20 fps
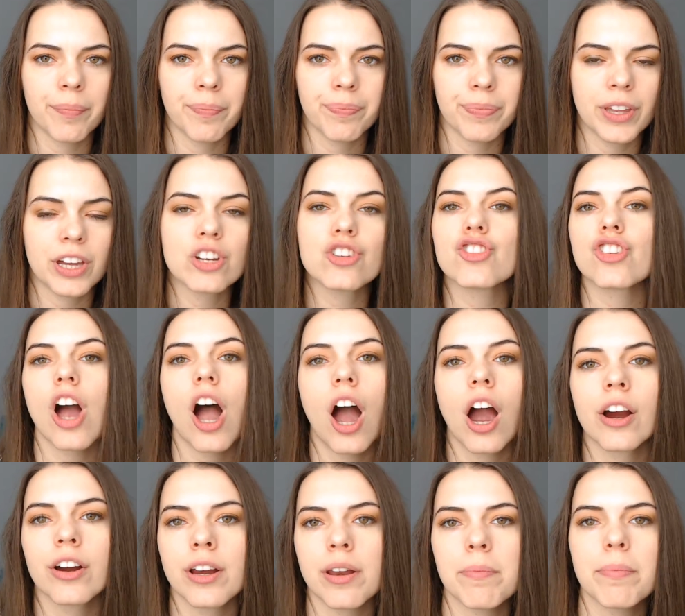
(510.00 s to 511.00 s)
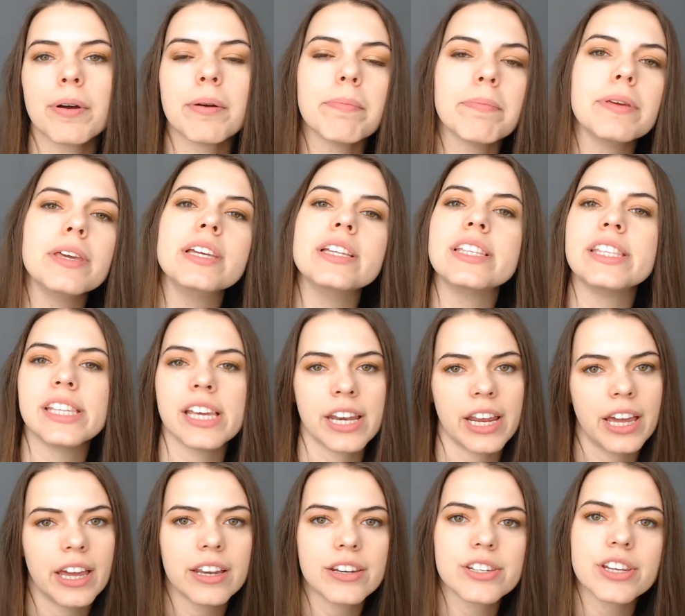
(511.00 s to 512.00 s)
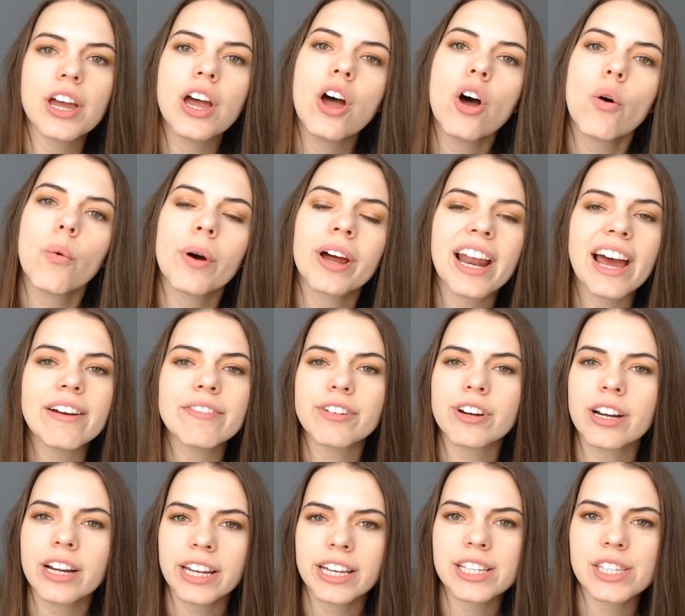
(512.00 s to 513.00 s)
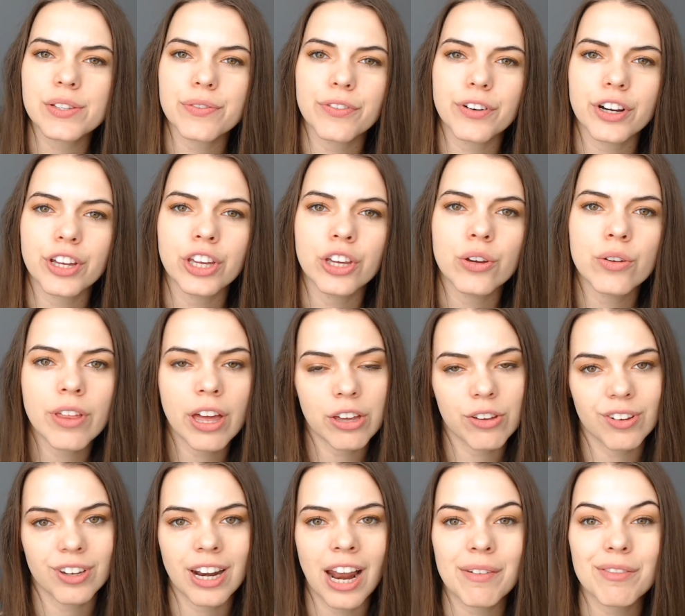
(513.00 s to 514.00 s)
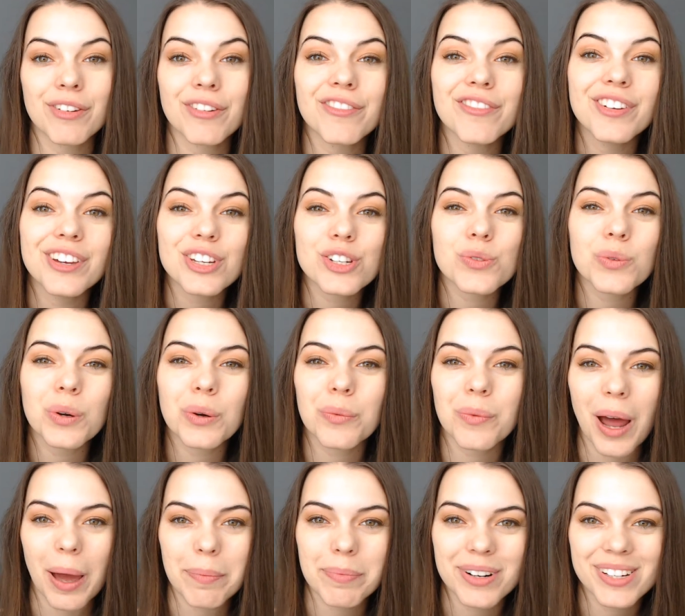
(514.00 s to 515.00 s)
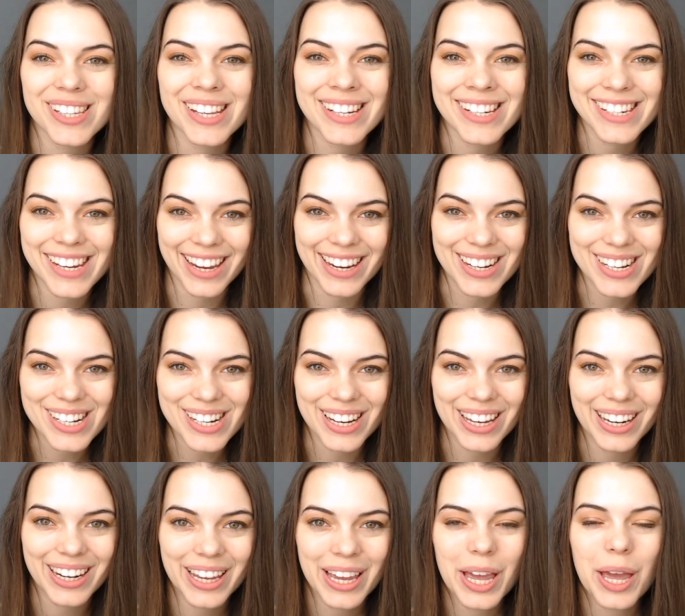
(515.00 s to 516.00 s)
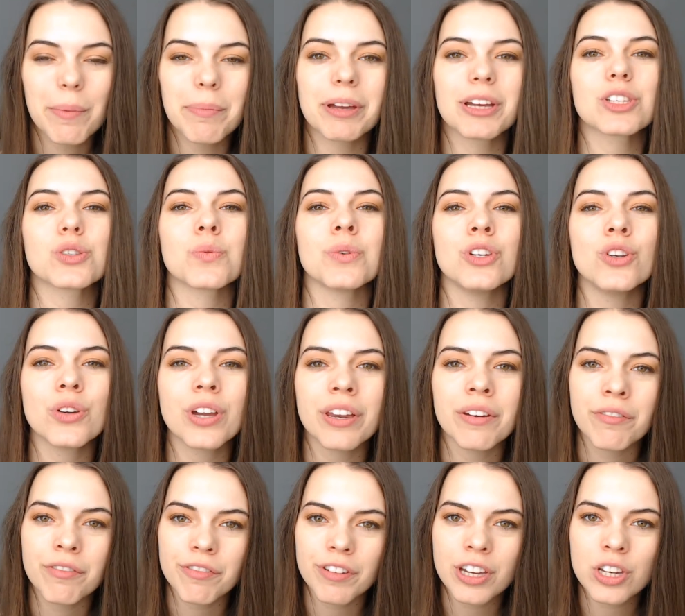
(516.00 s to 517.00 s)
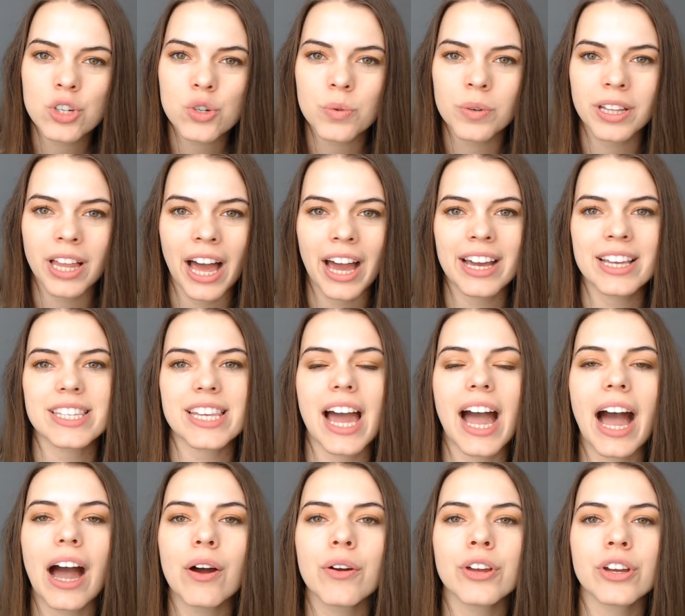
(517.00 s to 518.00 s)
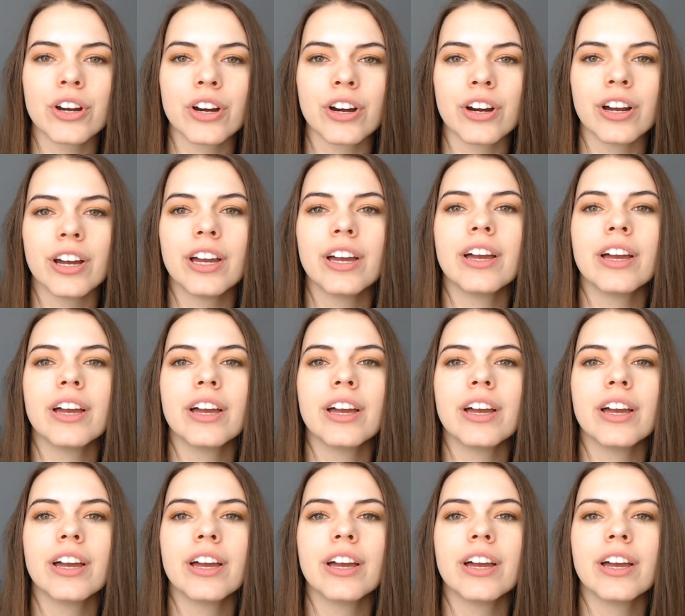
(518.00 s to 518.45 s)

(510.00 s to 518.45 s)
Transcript: a jar and put beads in it. Whatever it is for you that you can have a visual representation. Because when you can visualize how you're